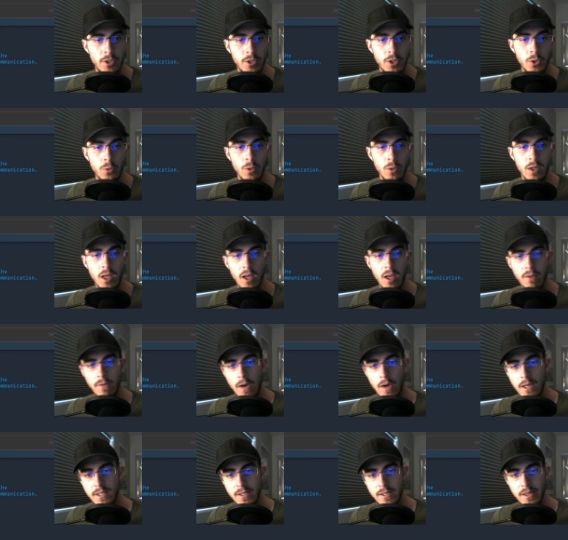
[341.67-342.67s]
to give
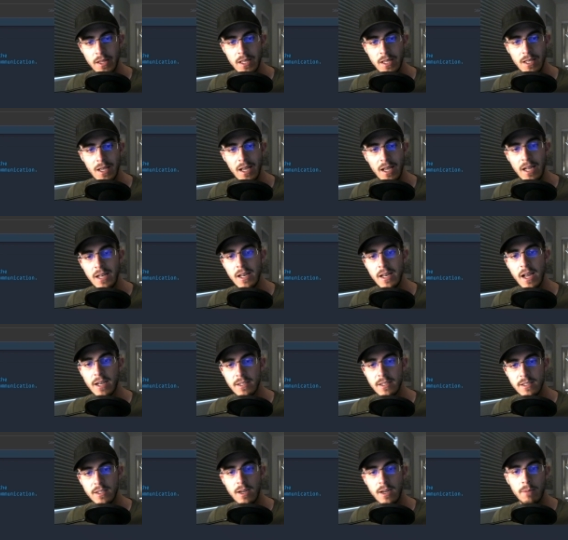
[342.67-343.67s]
us the
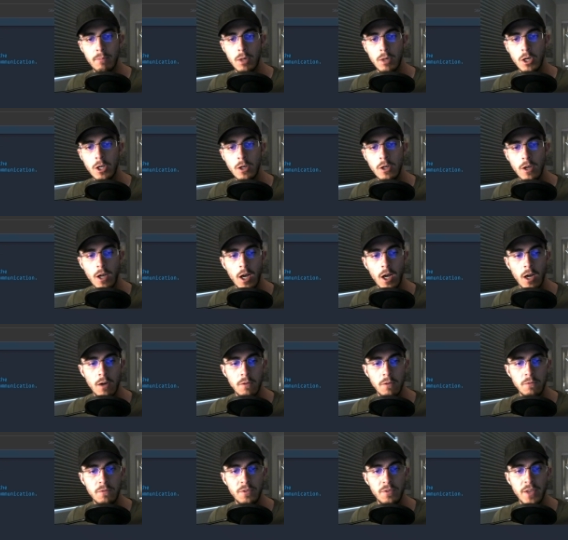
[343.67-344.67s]
index number
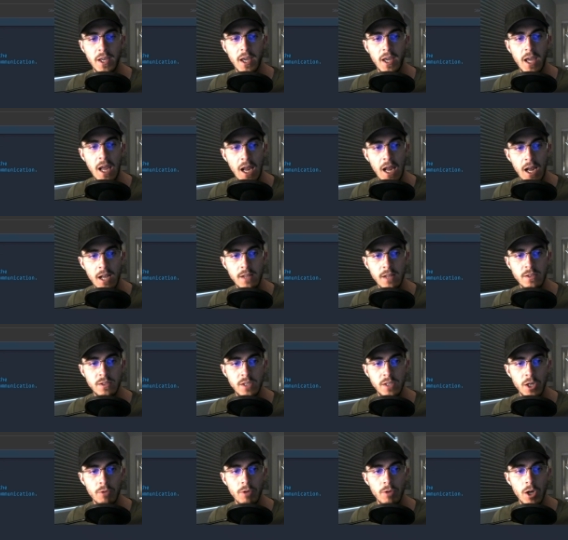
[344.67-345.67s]
of the CAN
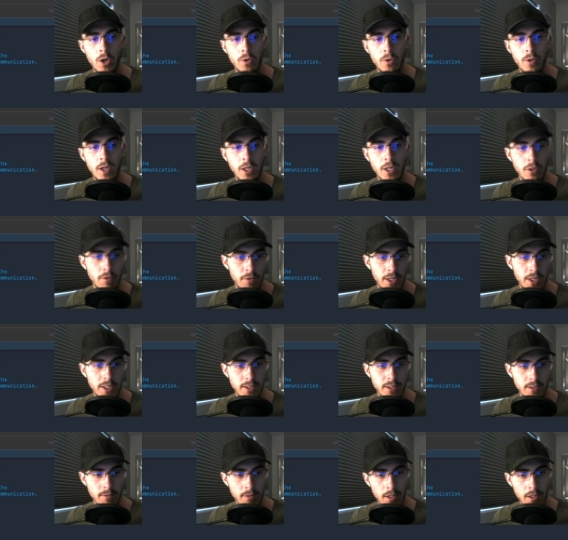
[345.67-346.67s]
0
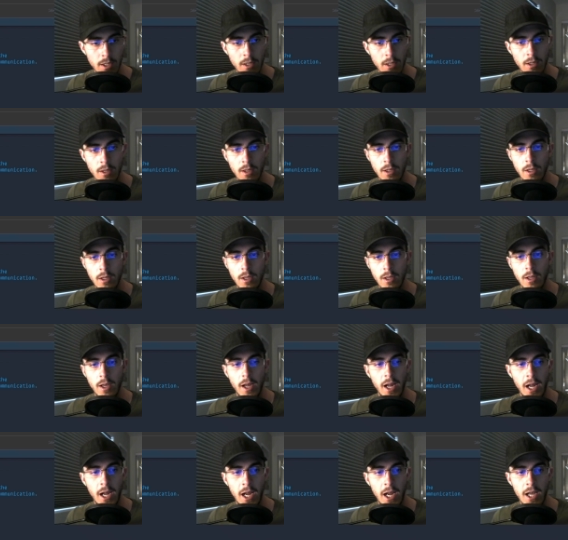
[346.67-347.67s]
interface.
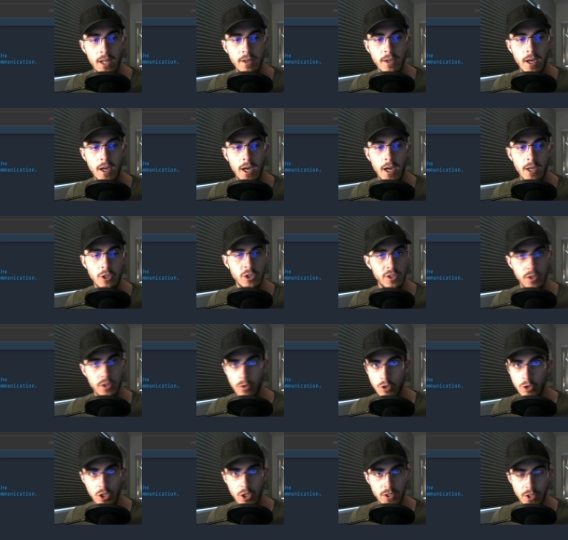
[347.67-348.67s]
And uh,
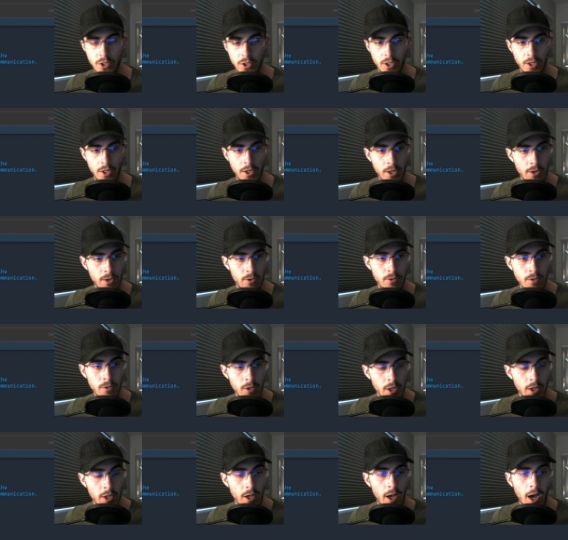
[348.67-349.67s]
so just so you know,
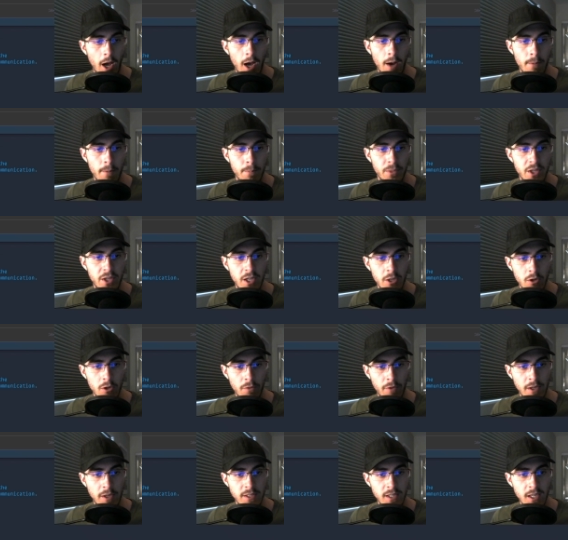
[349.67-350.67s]
um, the
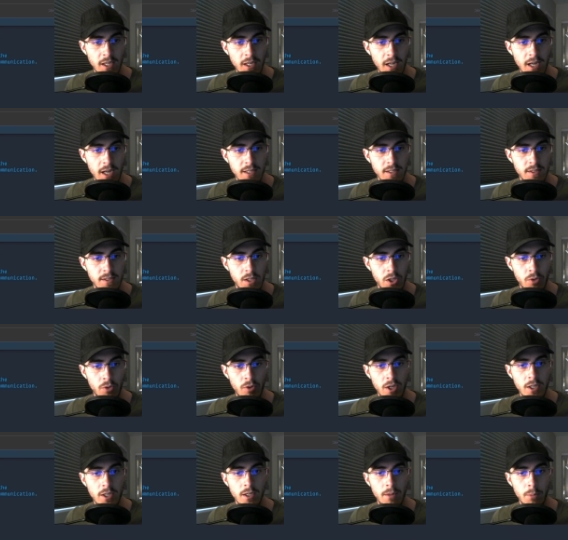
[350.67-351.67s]
interface index is a
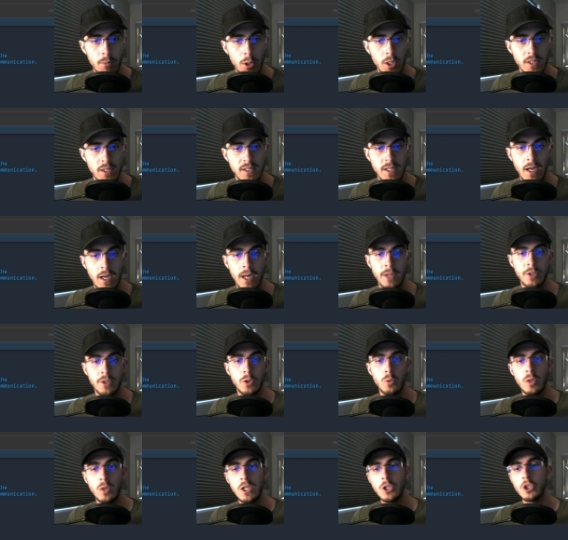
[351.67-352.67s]
unique number assigned
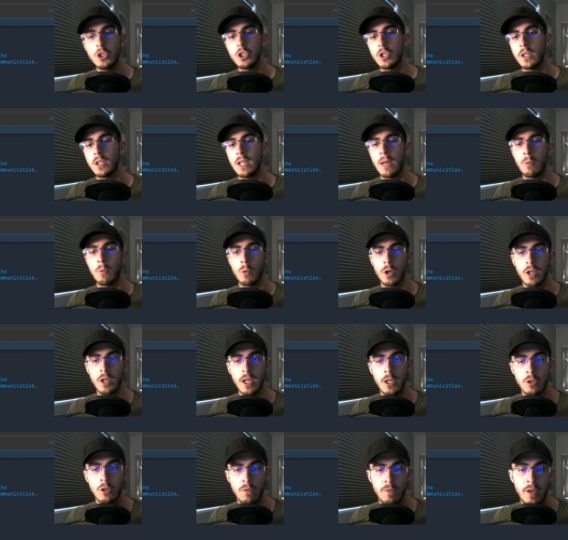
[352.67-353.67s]
to each network
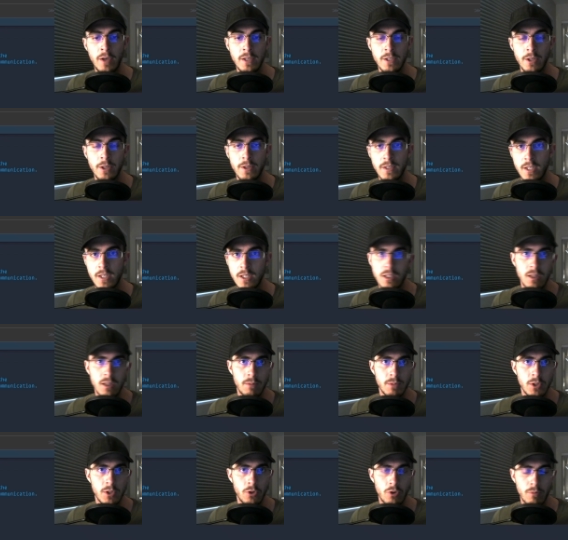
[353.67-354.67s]
interface on the system.
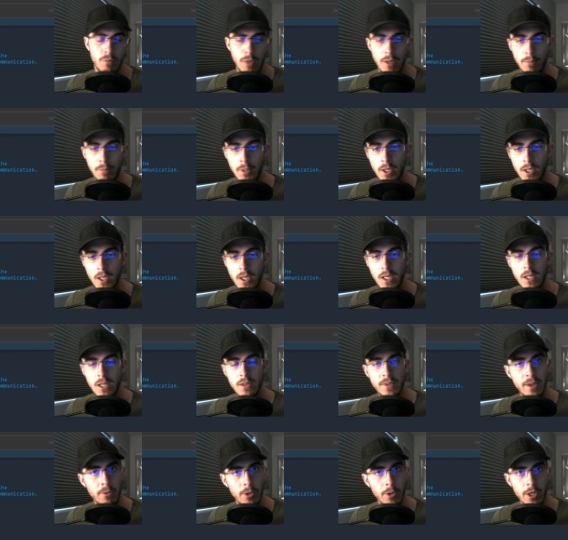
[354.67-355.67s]
So there might be an
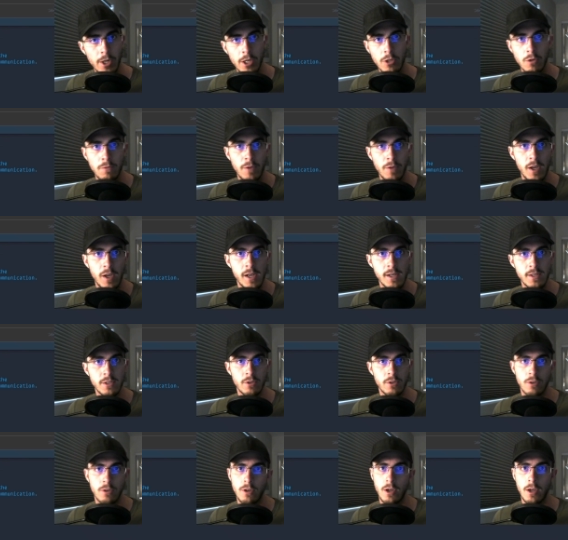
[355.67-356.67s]
ETH network interface
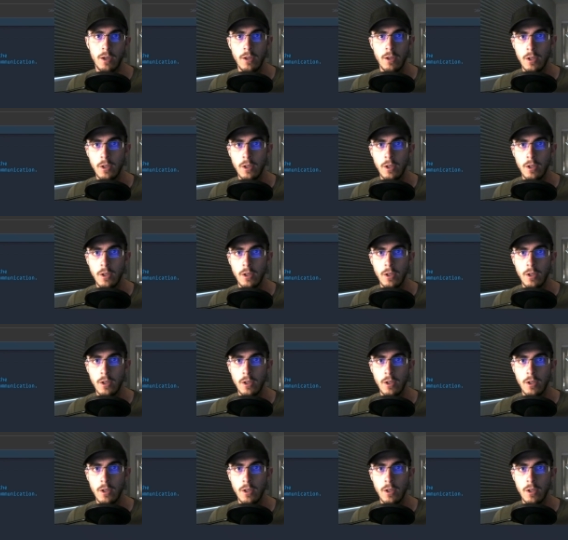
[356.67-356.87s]
or a,